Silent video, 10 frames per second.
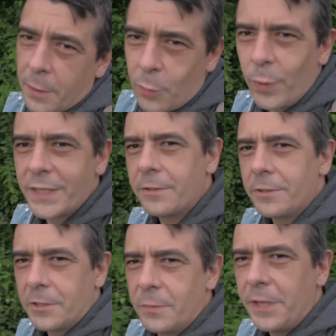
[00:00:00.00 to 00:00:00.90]
Western
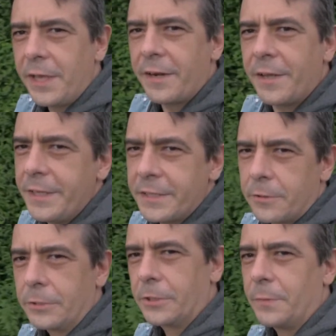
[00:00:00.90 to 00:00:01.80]
Germany and
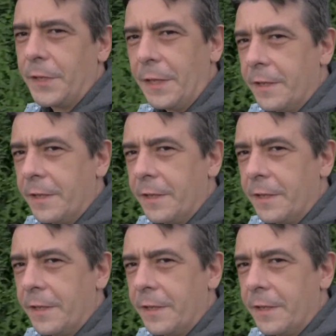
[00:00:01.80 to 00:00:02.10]
Eastern Germany.